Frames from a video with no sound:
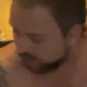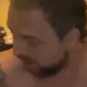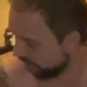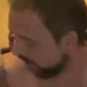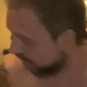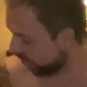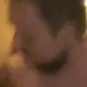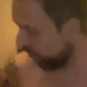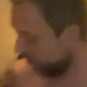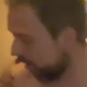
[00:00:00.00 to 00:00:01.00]
going
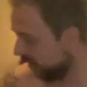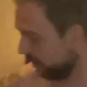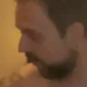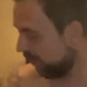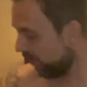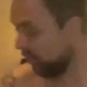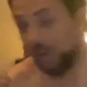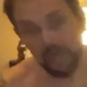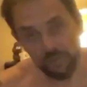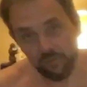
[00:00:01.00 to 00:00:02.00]
to the
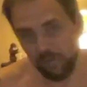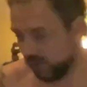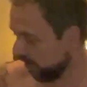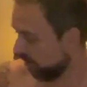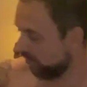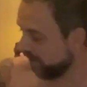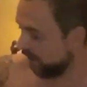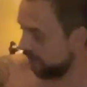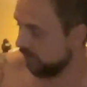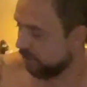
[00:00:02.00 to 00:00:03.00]
bathroom, which I normally
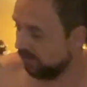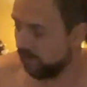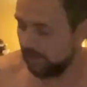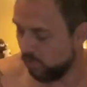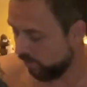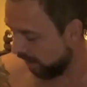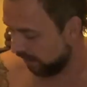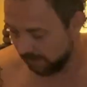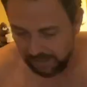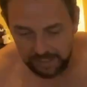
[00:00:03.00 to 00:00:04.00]
go to in the
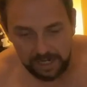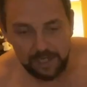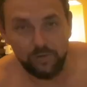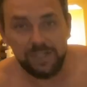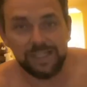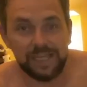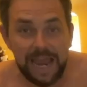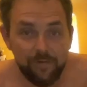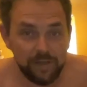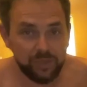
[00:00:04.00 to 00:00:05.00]
morning, and you need to
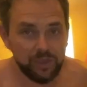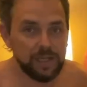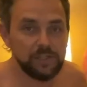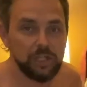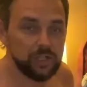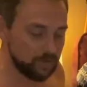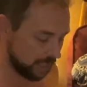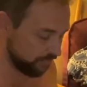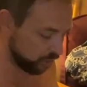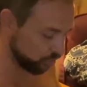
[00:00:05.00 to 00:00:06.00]
carry things and you don't
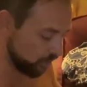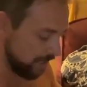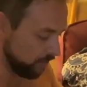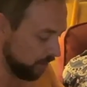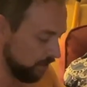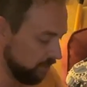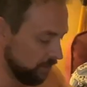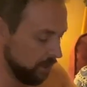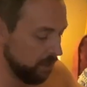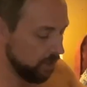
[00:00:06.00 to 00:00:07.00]
have a tray on you,
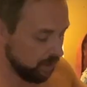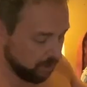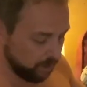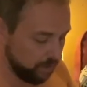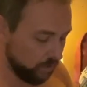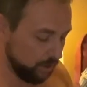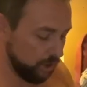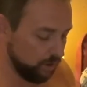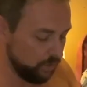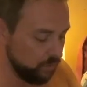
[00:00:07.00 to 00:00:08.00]
you can
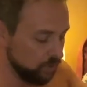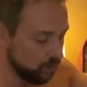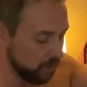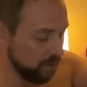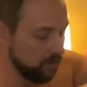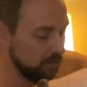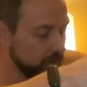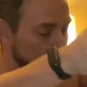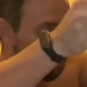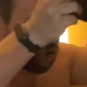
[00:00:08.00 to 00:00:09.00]
use
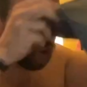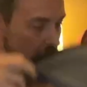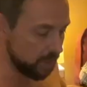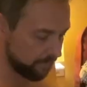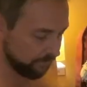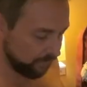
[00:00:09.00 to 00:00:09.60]
just a shirt,